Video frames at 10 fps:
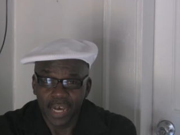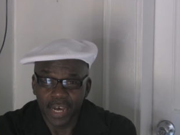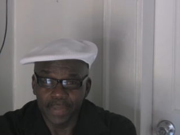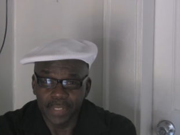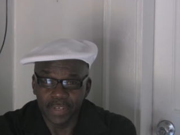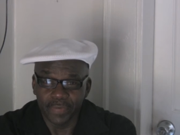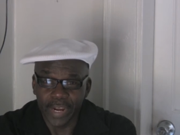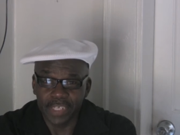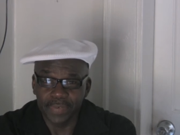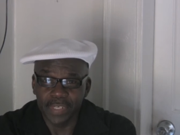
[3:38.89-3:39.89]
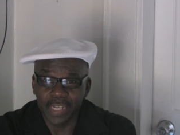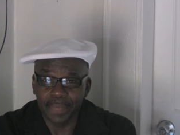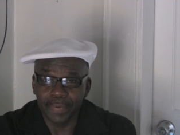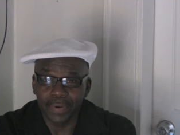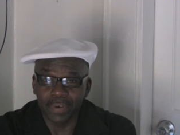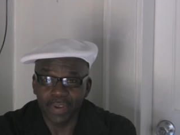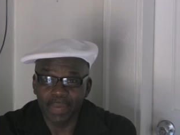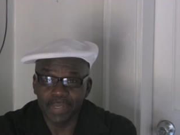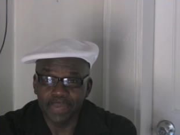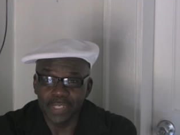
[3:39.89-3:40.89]
The directress of that
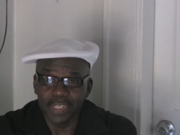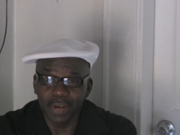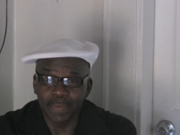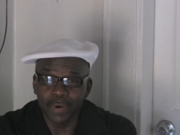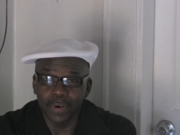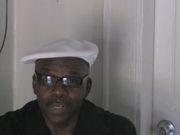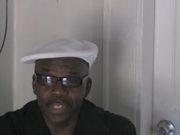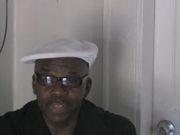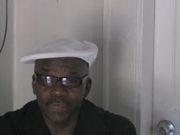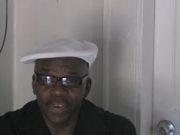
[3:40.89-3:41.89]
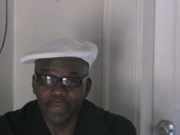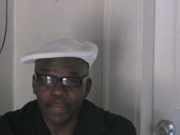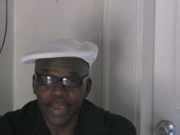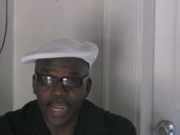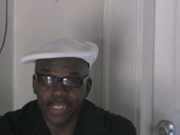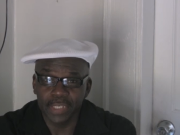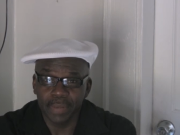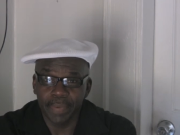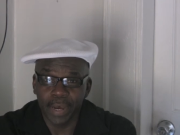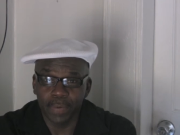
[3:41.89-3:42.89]
program is Ms. Deborah Hall. She's very passionate
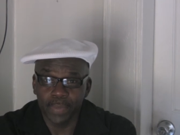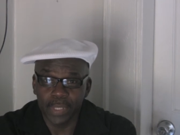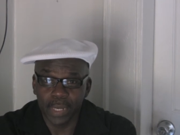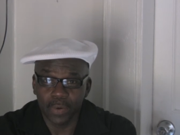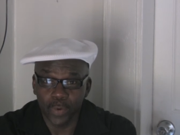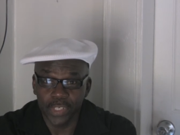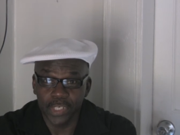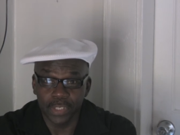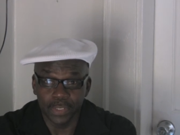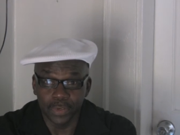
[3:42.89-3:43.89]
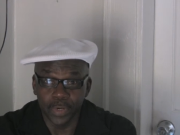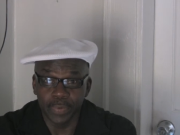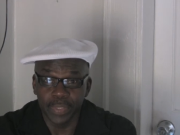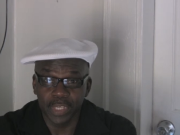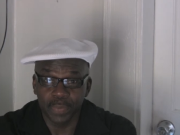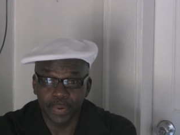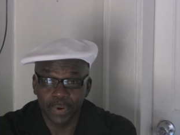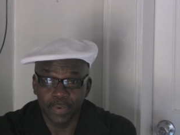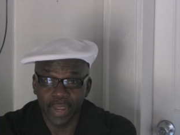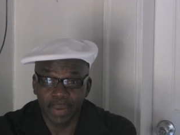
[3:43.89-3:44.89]
about what she's doing with this
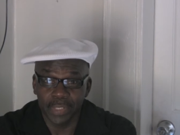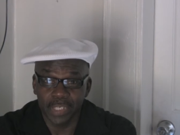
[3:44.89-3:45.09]
program.